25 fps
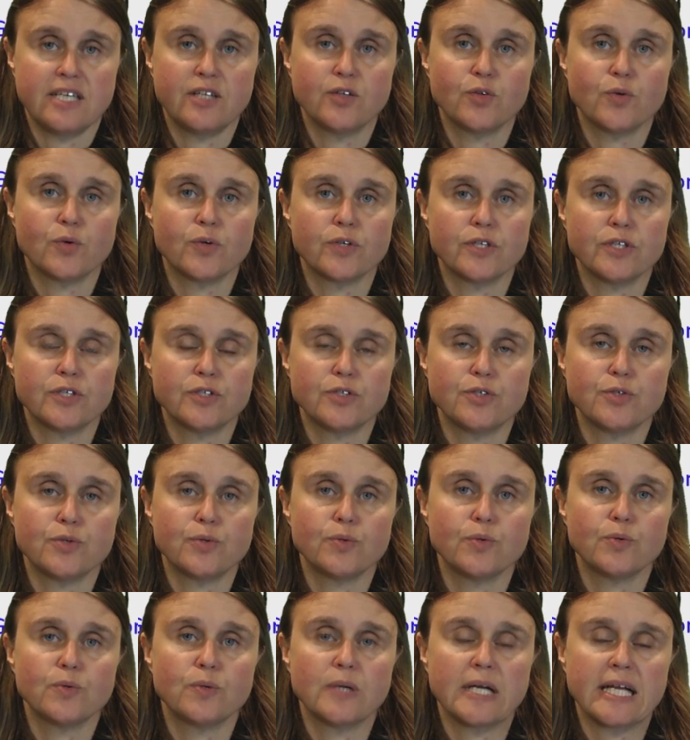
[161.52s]
in order
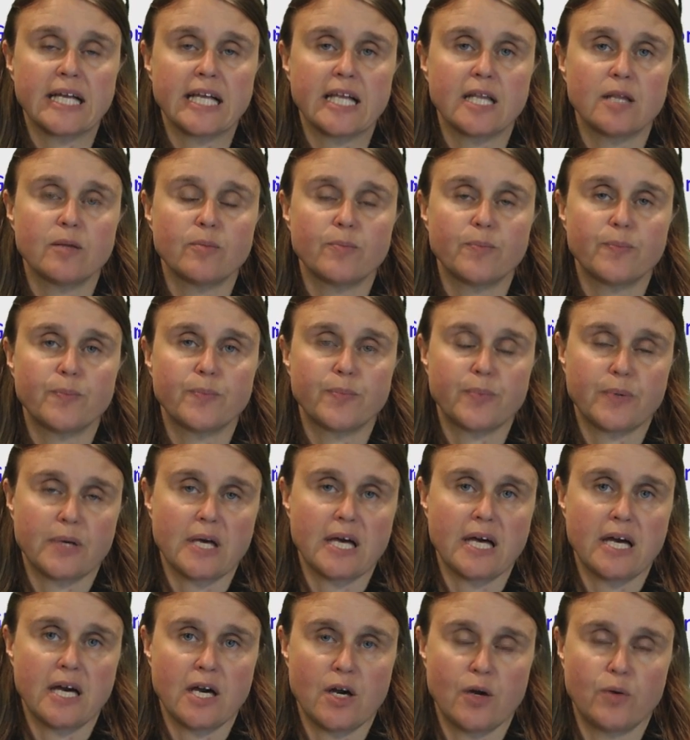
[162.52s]
to help
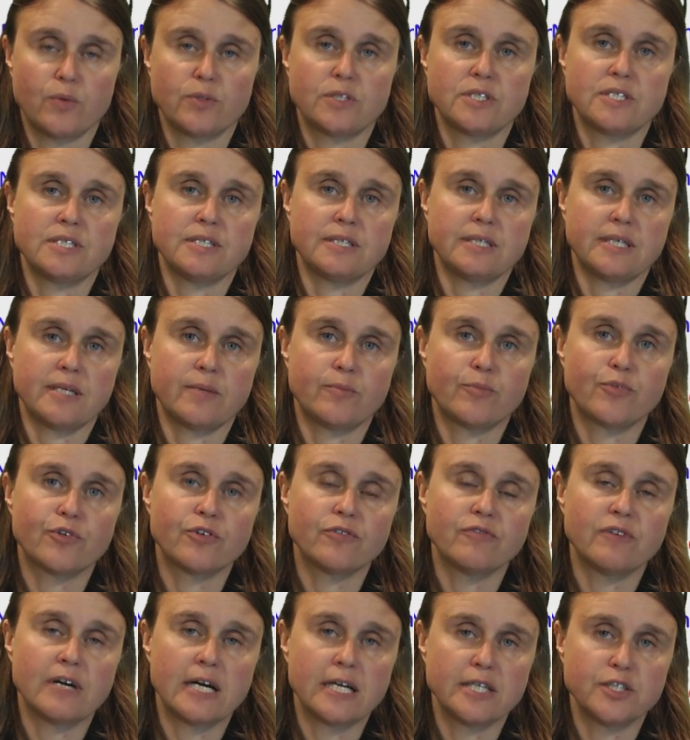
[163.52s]
out and
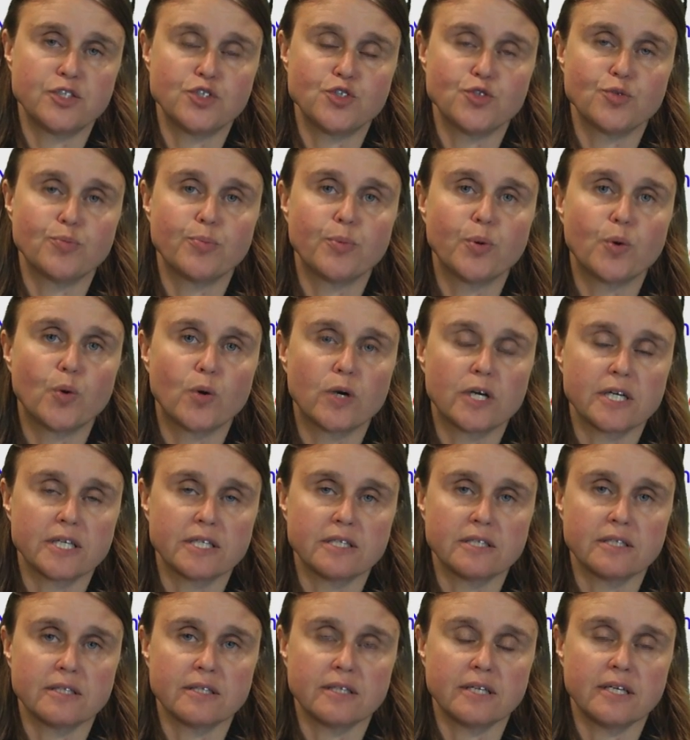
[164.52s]
provide
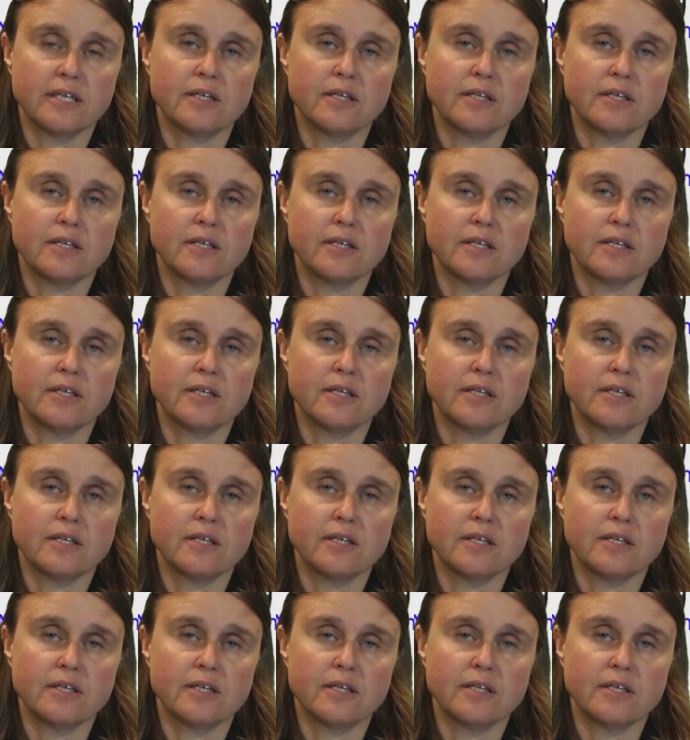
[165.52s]
support